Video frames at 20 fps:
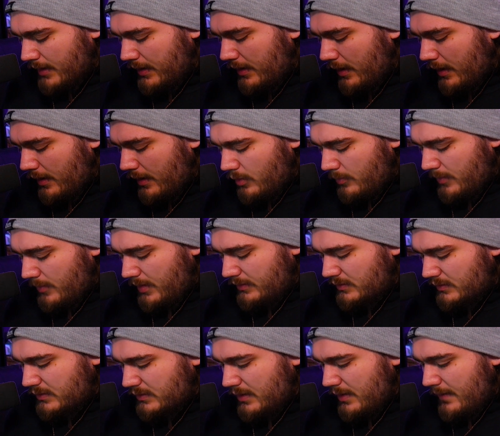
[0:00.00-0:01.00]

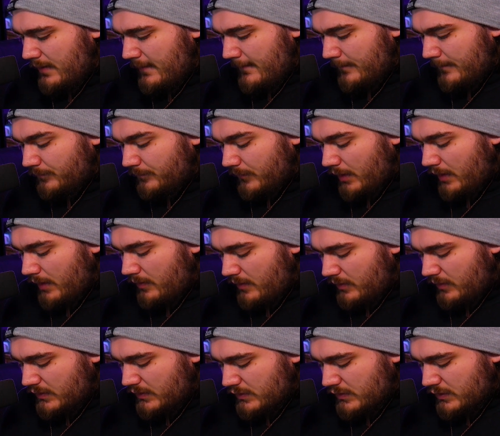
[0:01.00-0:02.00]
Helmet. And then
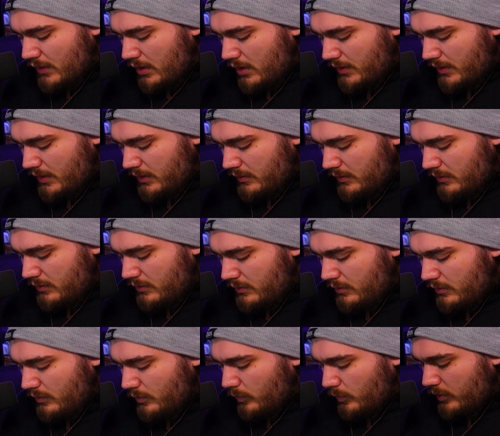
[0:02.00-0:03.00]
the stalling
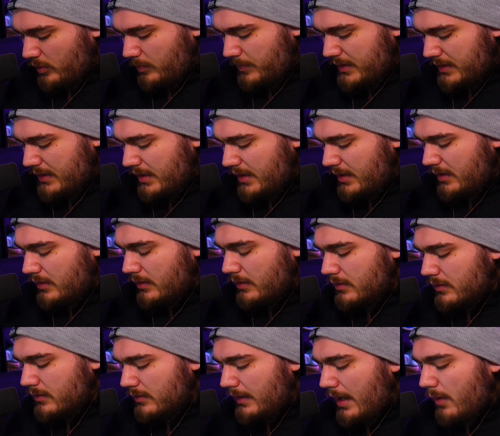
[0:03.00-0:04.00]
will begin.
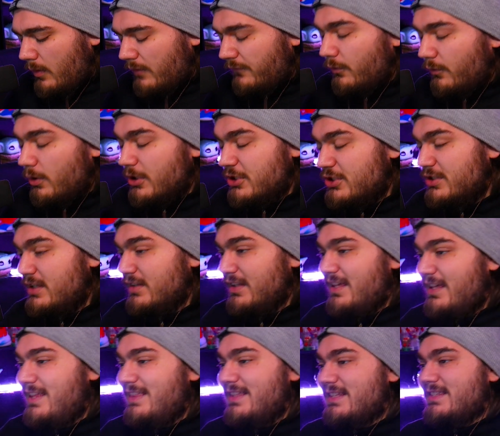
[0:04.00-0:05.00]
Now, unfortunately,
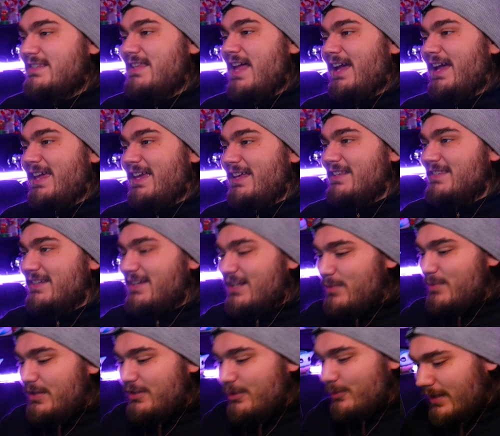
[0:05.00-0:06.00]
this deck isn't going to
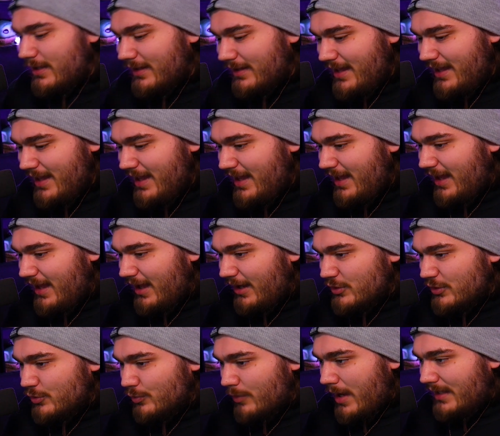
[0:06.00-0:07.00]
be doing a
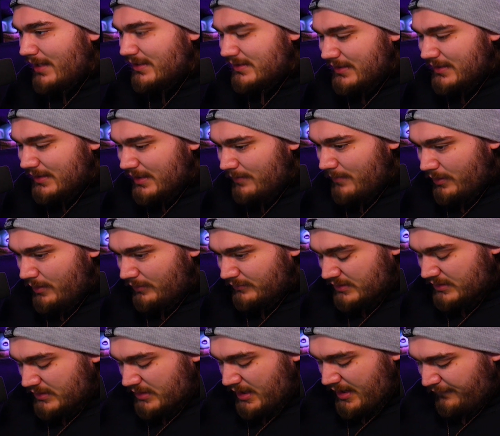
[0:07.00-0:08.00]
drastic amount of
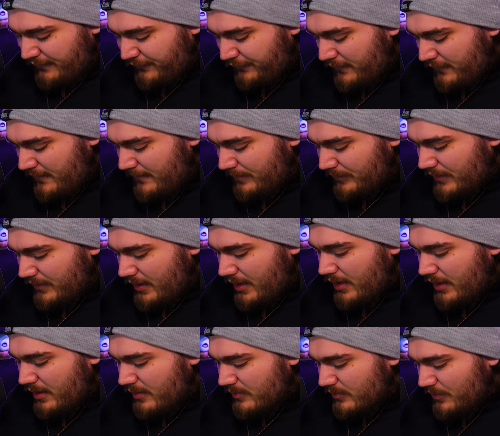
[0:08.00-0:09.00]
stuff
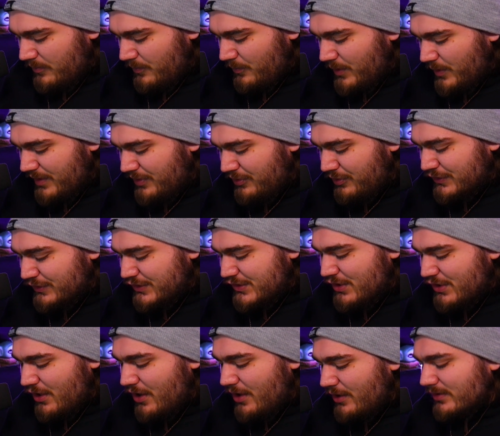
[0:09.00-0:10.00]
with the
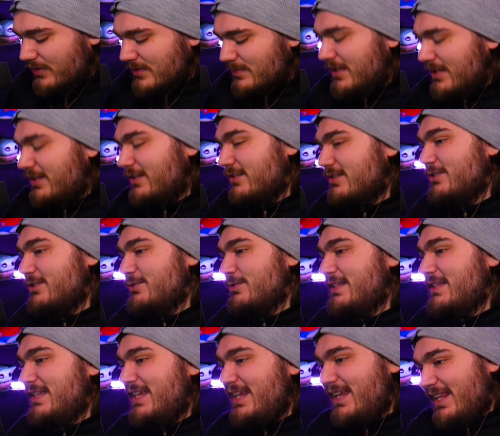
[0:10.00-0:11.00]
stalls, because the
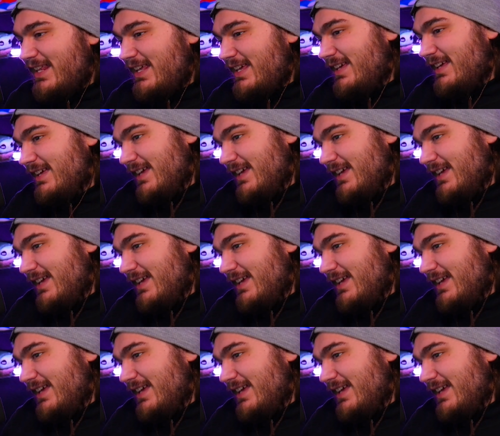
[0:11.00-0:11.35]
Dratini...